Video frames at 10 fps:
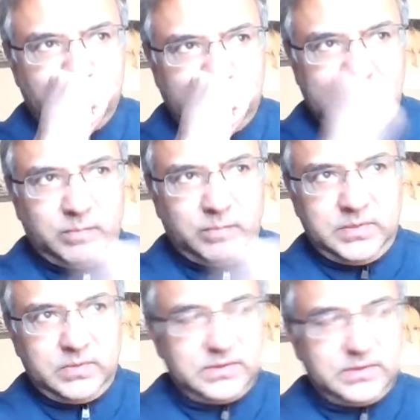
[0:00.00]
I will
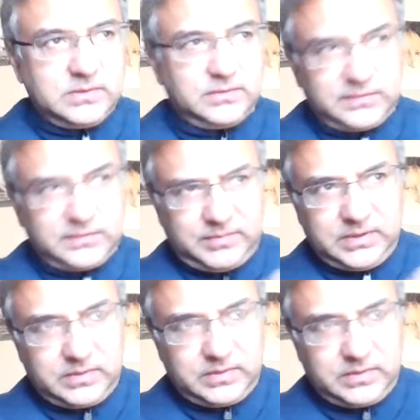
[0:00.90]
be with you. There's
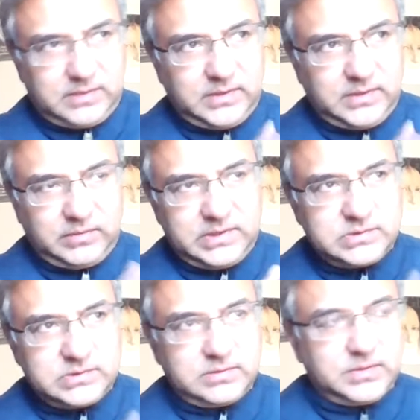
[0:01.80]
something going on in the
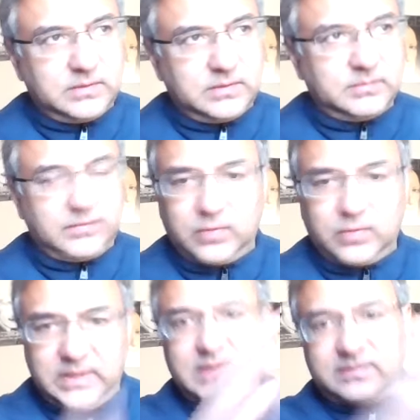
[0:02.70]
relationship there
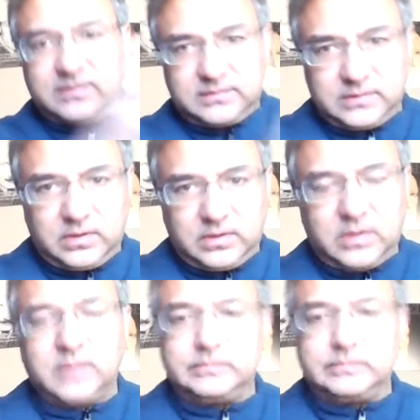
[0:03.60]
before he gets the
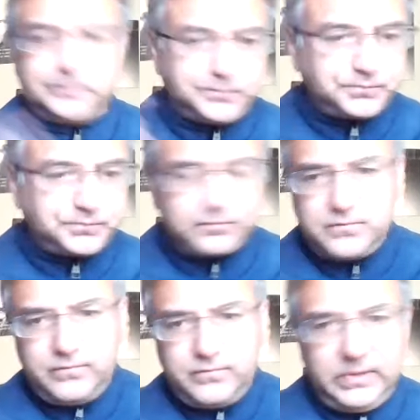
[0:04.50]
law and
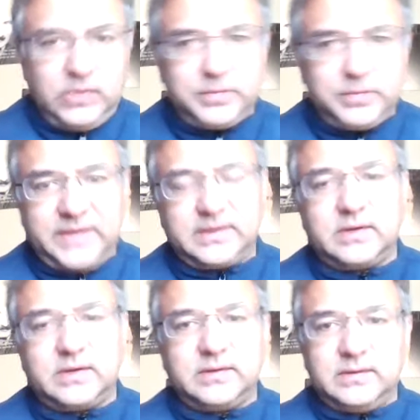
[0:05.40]
goes back
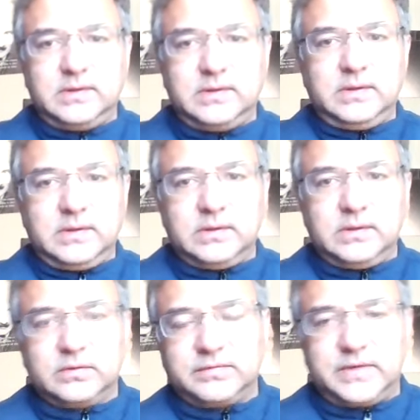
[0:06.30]
down and
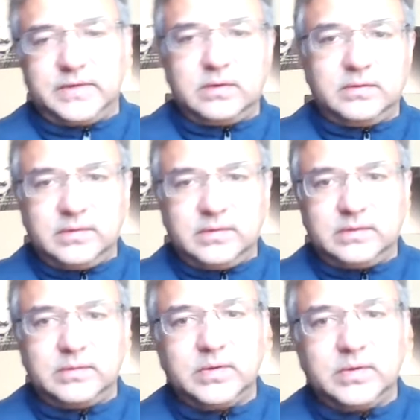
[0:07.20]
goes to Pharaoh and
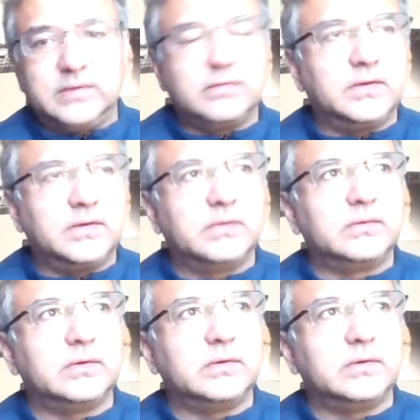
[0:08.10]
liberates the folks.